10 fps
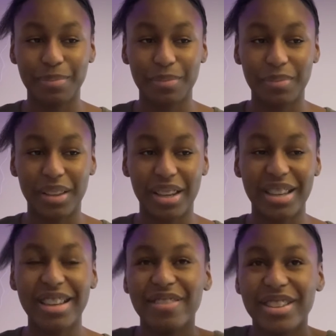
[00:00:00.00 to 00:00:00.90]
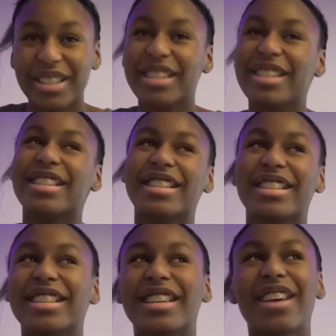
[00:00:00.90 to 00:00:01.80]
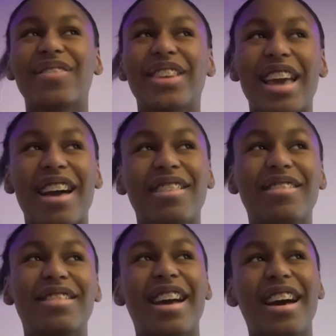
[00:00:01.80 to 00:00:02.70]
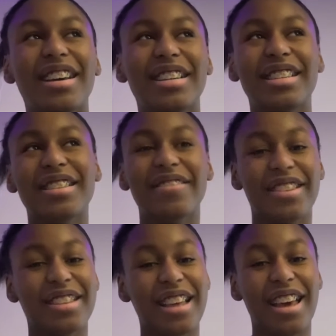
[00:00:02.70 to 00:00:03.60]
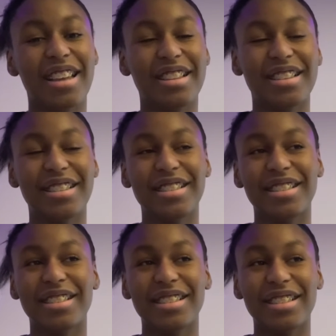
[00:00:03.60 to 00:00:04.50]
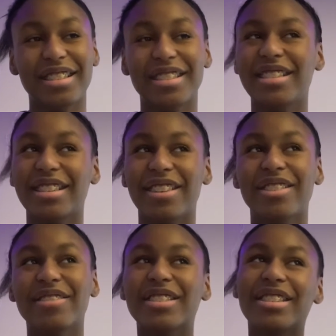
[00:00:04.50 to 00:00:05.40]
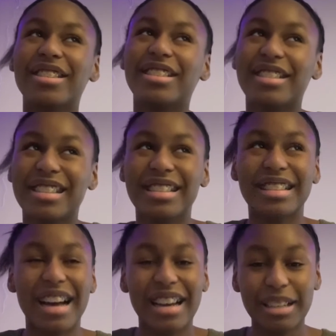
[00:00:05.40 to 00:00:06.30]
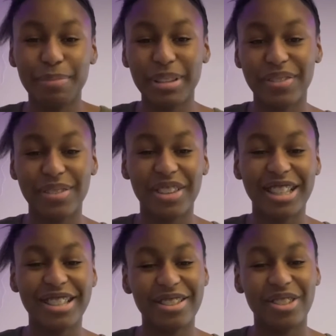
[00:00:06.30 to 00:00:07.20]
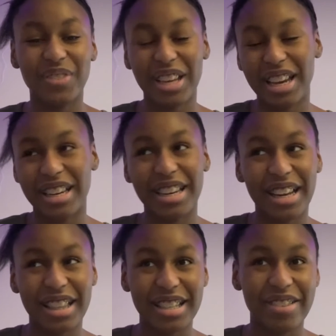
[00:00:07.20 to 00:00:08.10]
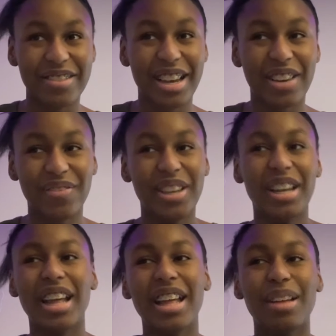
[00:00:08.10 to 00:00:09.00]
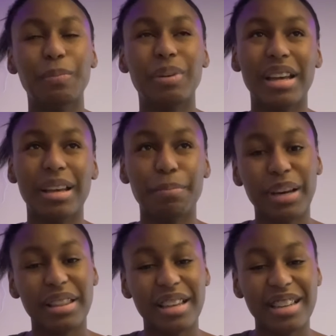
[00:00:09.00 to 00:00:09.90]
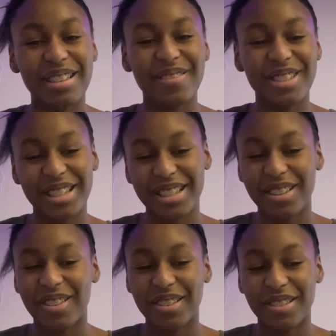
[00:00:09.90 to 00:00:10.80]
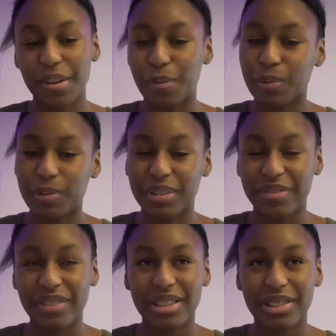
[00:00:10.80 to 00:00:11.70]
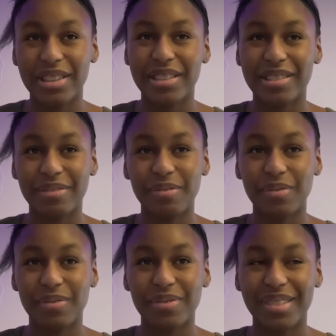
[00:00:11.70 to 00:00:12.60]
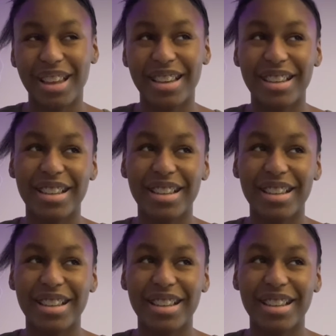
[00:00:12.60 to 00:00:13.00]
like, it was just coming out as something that, you know, it was kind of becoming mainstream, but kind of not at the same time. But back then it was all old and retro, like